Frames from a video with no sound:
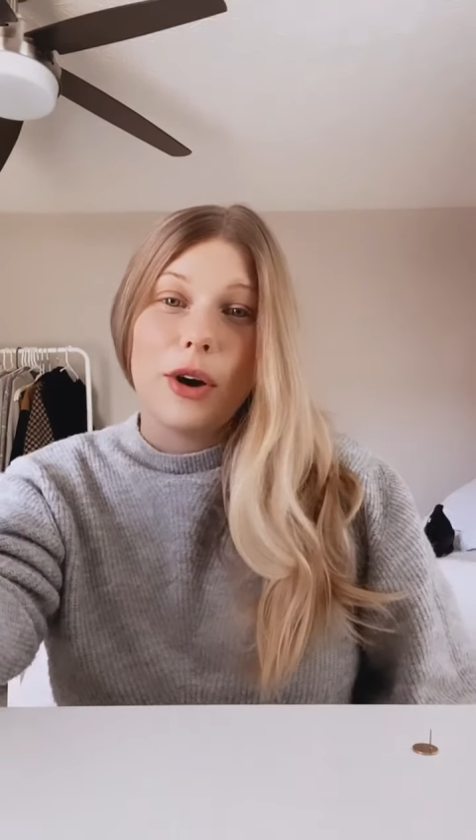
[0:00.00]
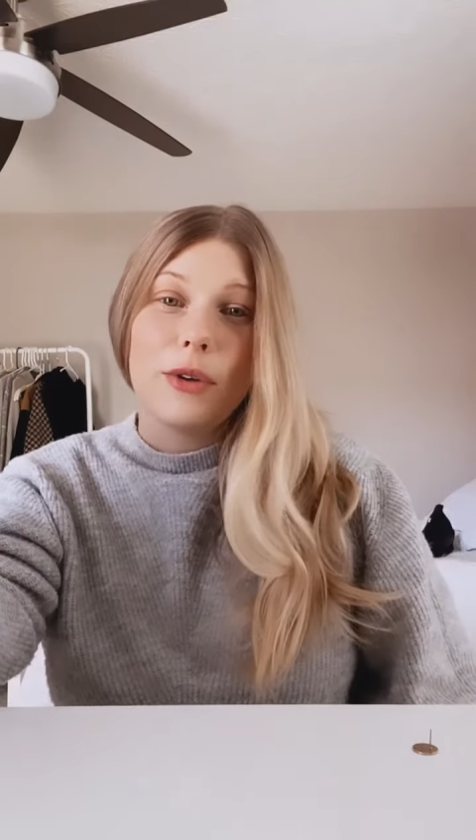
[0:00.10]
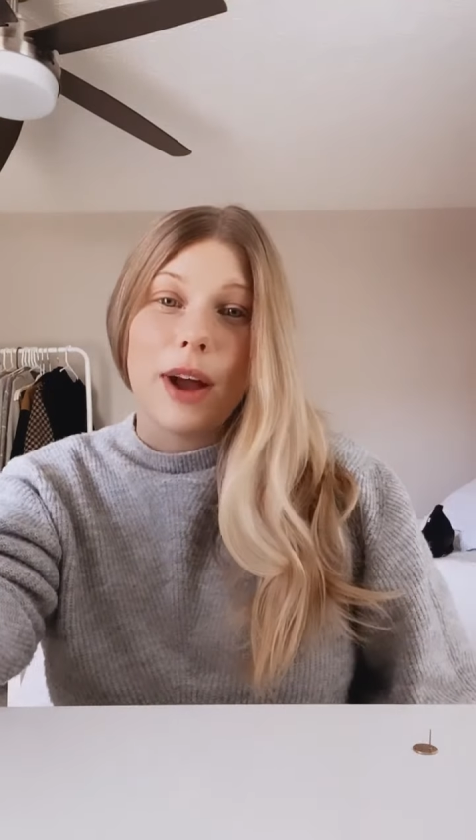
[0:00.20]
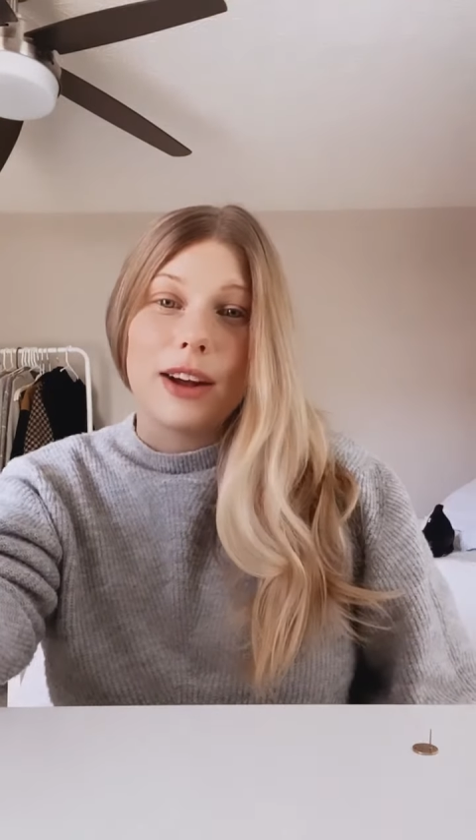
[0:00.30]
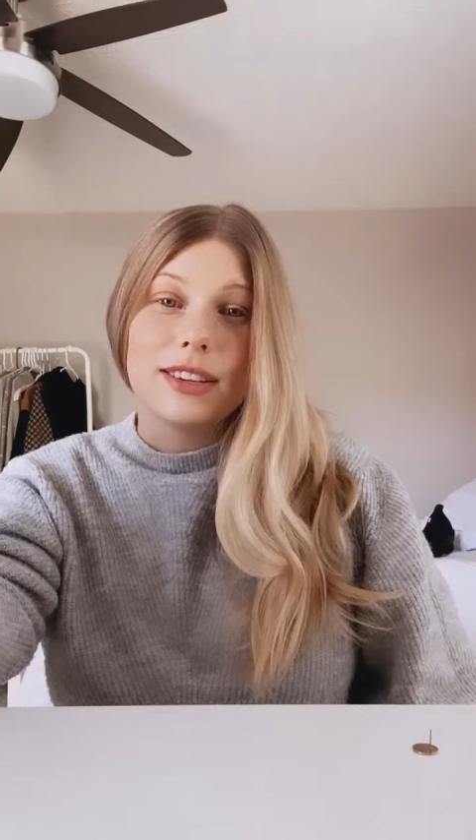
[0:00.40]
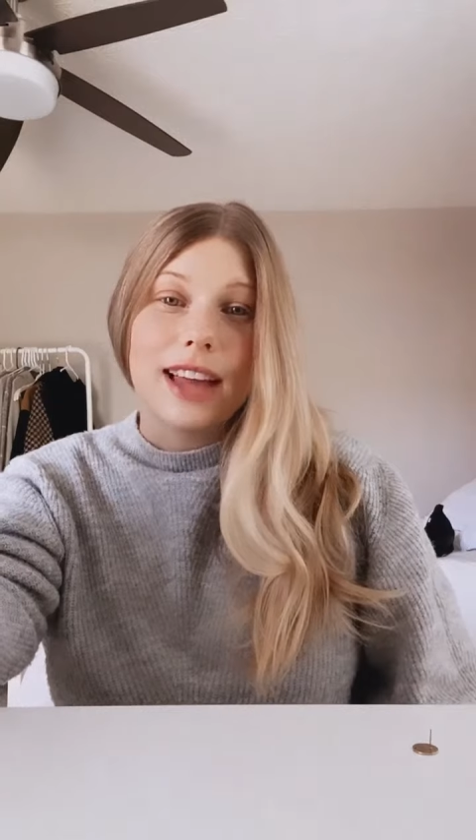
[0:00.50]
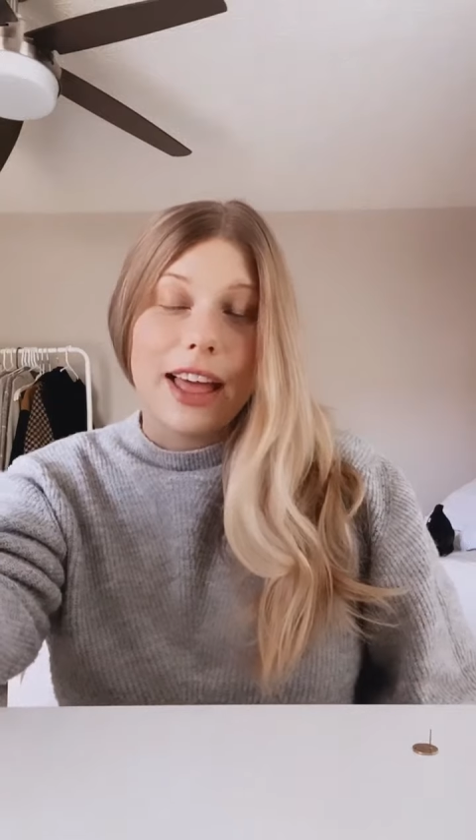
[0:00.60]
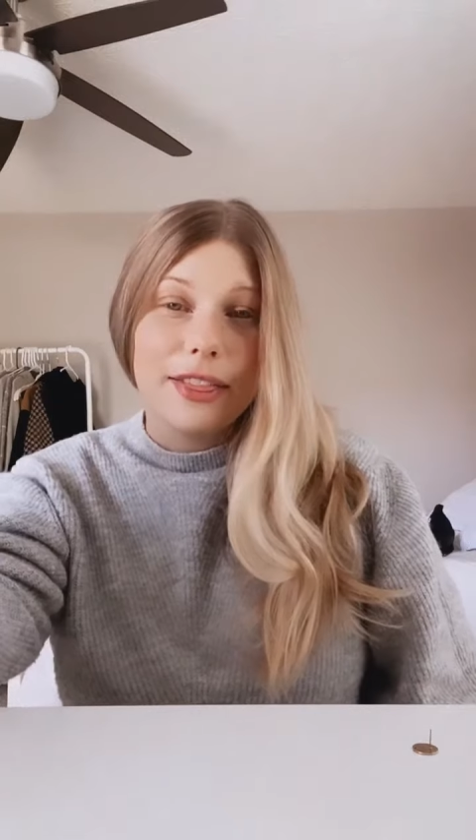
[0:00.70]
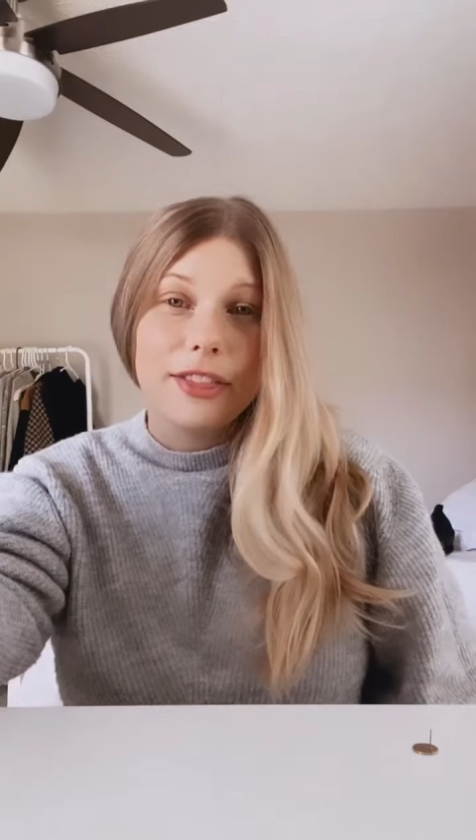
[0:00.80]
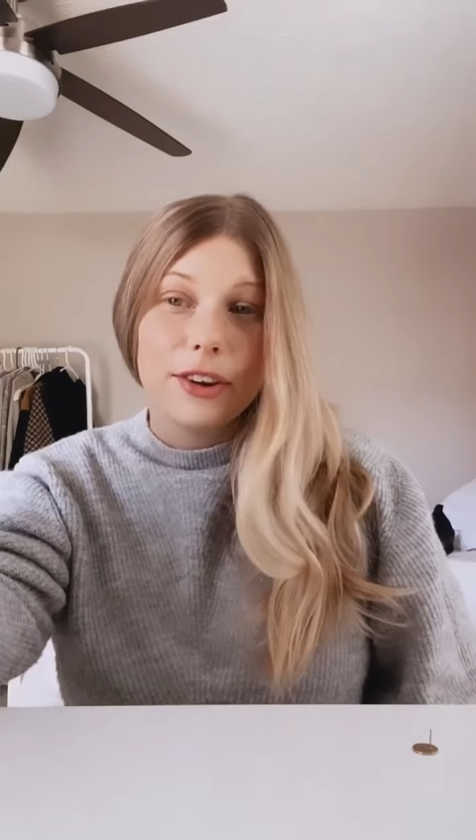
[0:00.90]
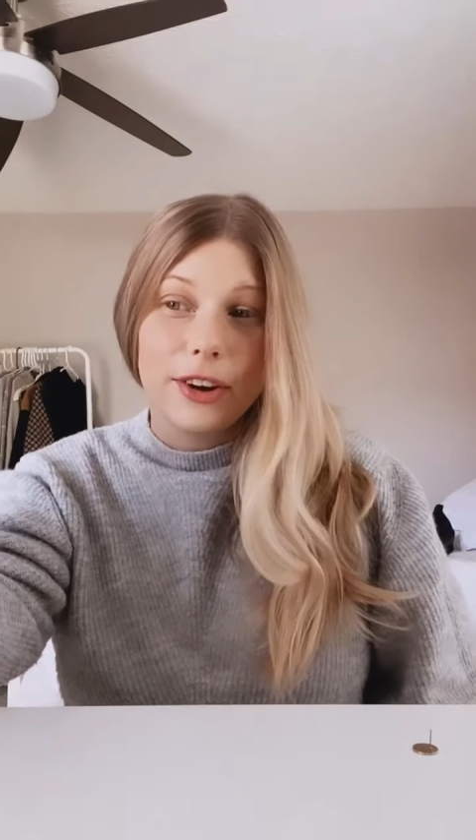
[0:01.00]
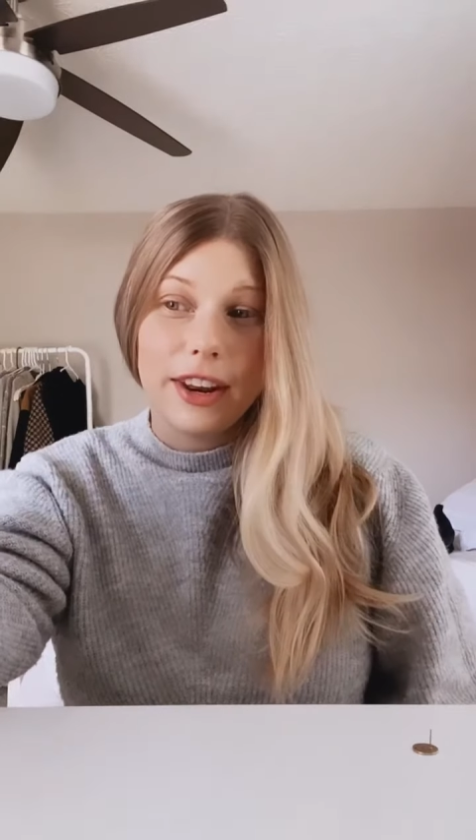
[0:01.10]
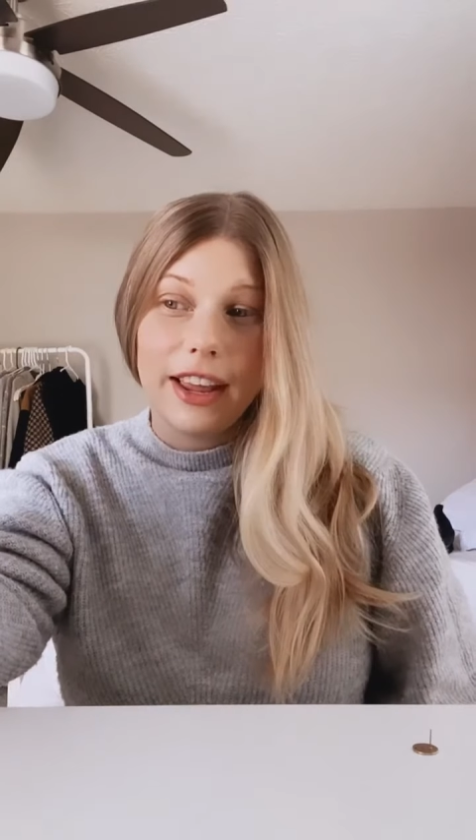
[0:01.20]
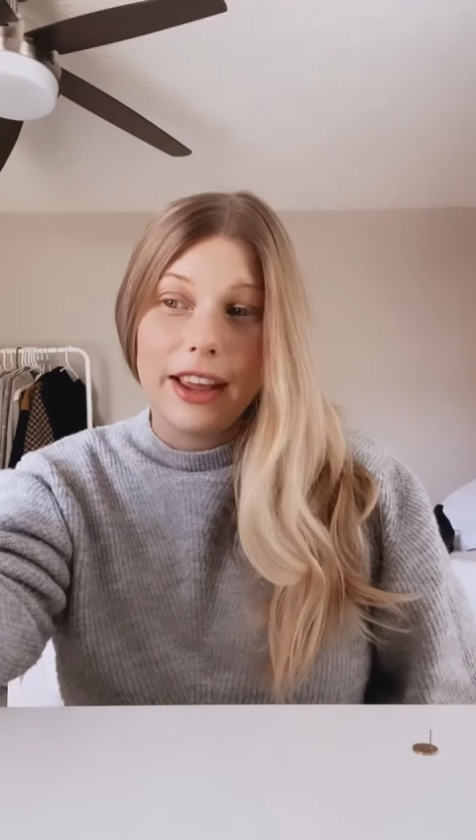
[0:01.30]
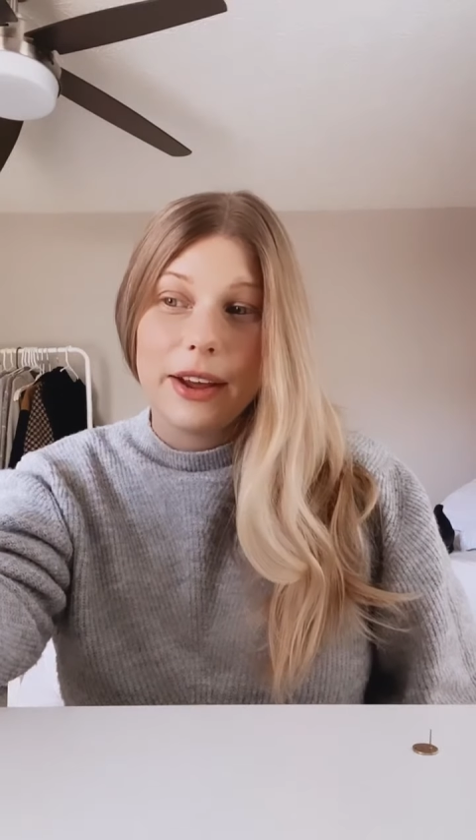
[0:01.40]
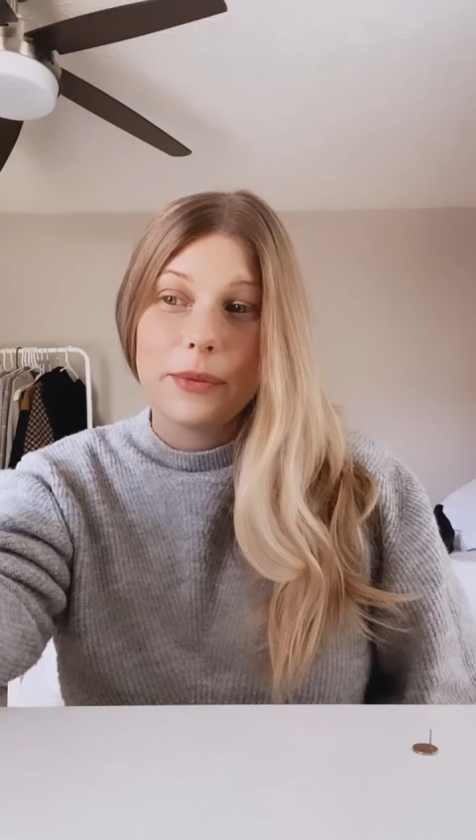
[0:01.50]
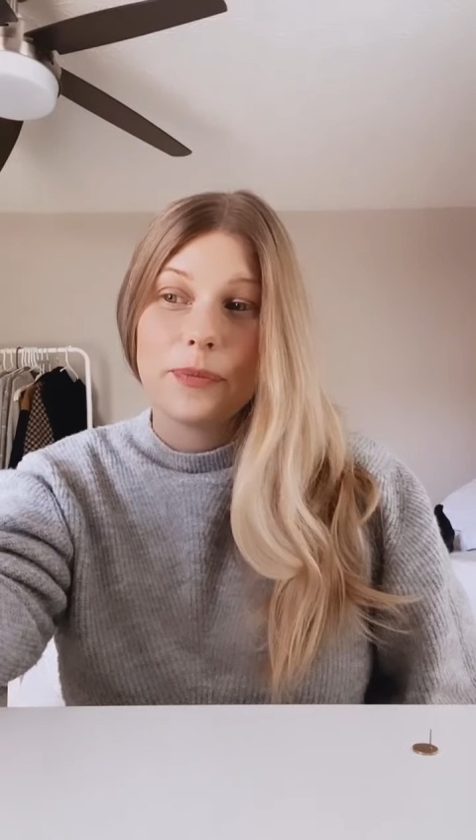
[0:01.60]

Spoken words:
around 10:30.